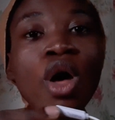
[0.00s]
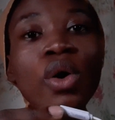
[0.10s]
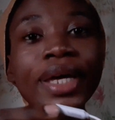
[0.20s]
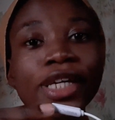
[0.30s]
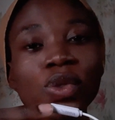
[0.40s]

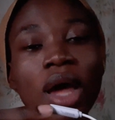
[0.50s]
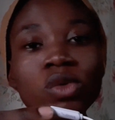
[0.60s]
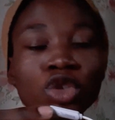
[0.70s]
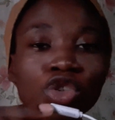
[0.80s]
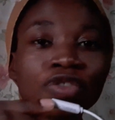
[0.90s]
Okay, so I
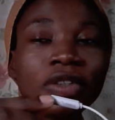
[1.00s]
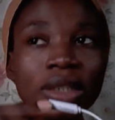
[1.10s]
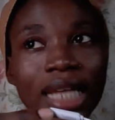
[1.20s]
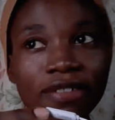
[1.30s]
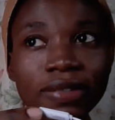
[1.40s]
want you to fill
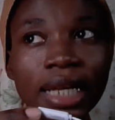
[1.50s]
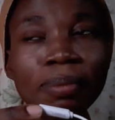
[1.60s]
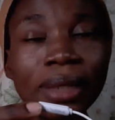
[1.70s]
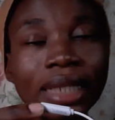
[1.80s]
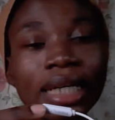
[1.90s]
that planner,